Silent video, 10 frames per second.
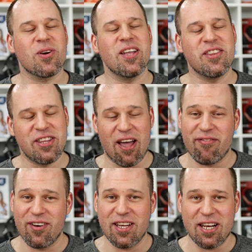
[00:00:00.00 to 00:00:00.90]
you can
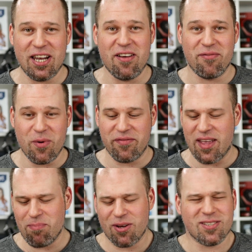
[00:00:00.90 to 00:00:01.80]
definitely live with
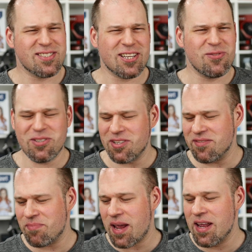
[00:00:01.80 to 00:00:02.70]
that because it's actually not
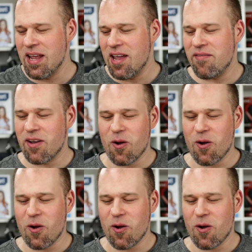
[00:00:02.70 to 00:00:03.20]
even bad. If I